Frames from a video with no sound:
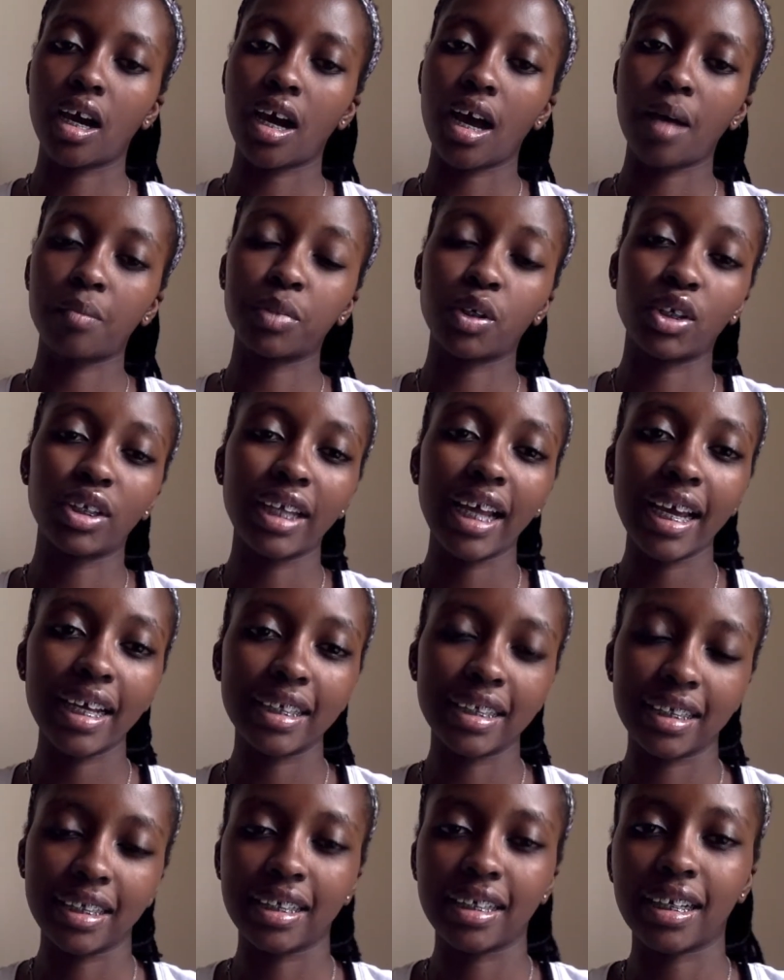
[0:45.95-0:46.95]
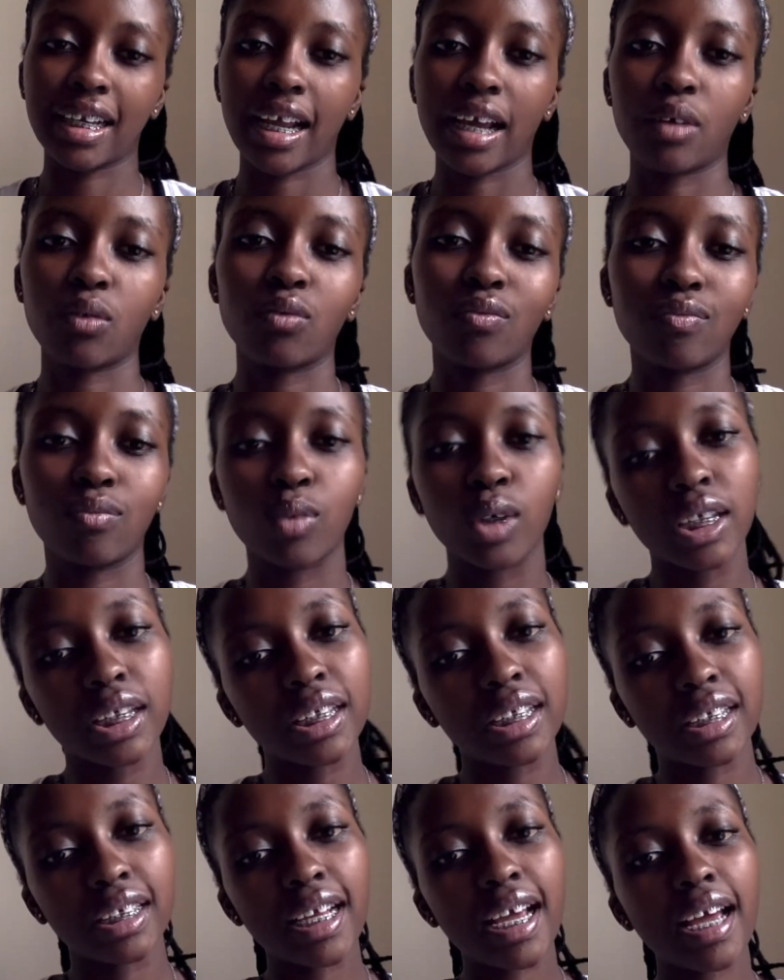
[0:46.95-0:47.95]
about dieting, like what is
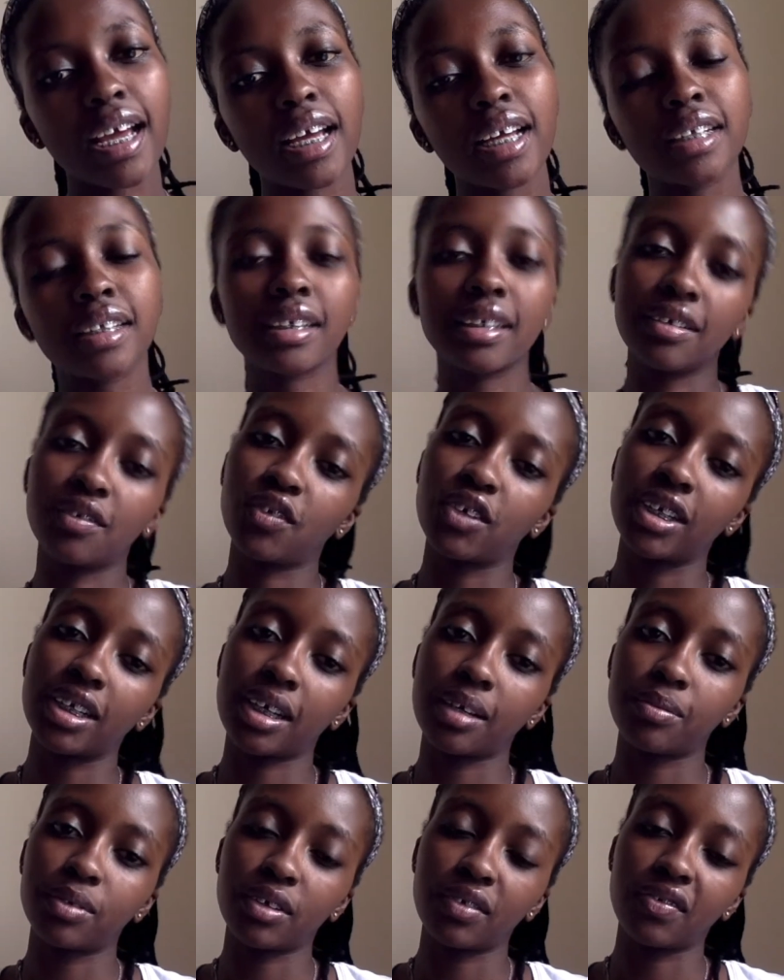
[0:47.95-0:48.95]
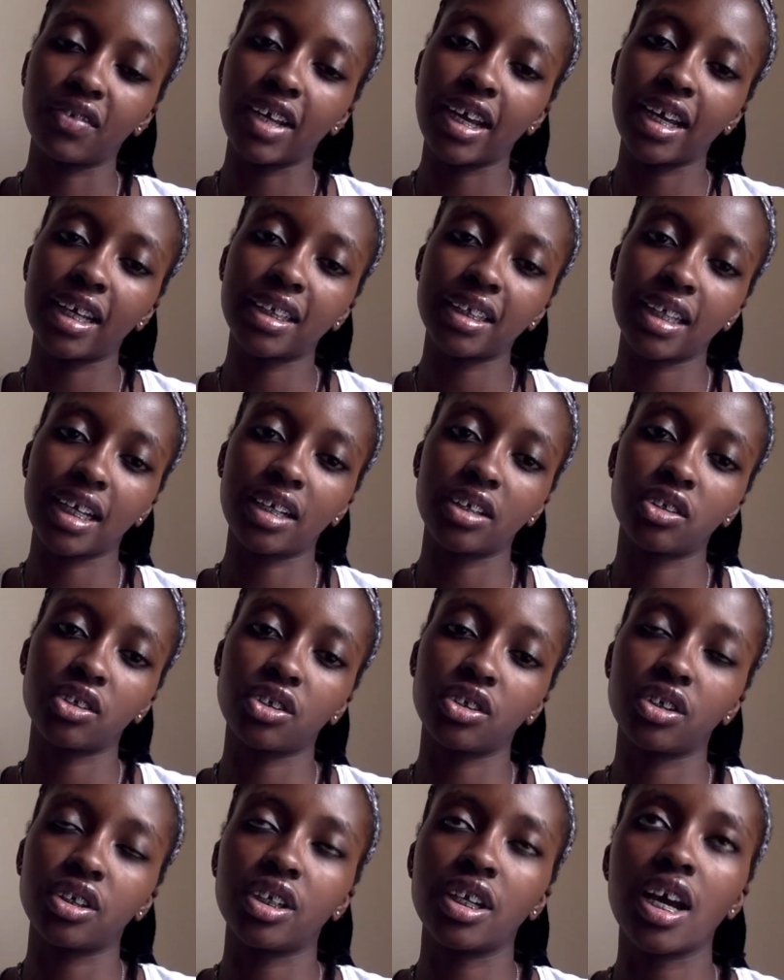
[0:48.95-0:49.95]
diet, different types of diets that you
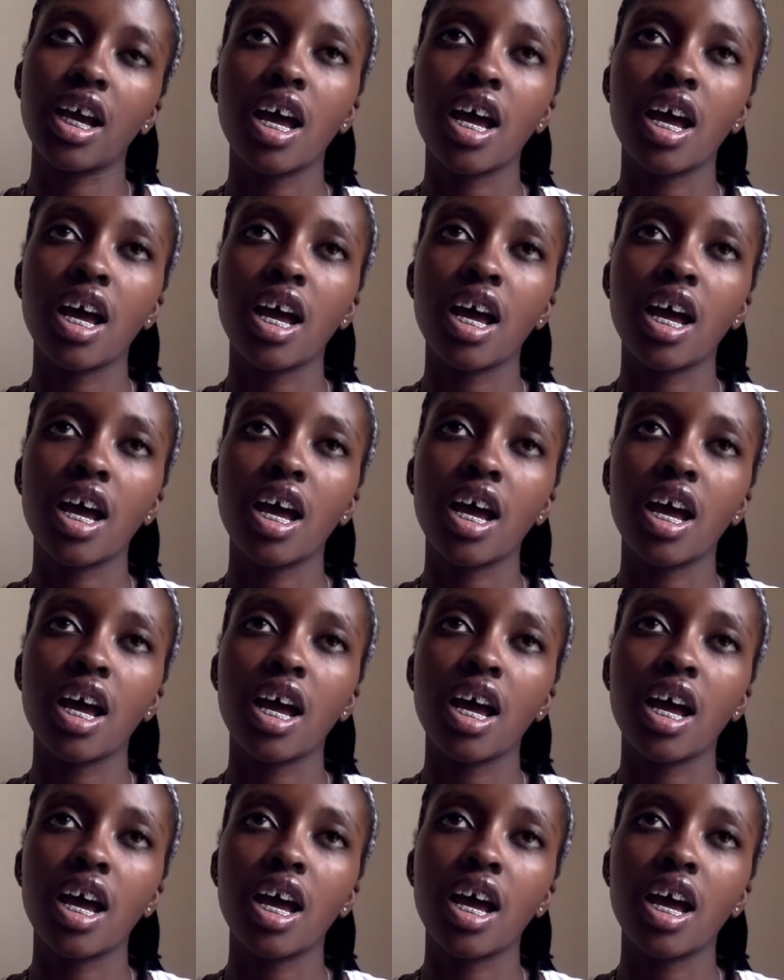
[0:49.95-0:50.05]
should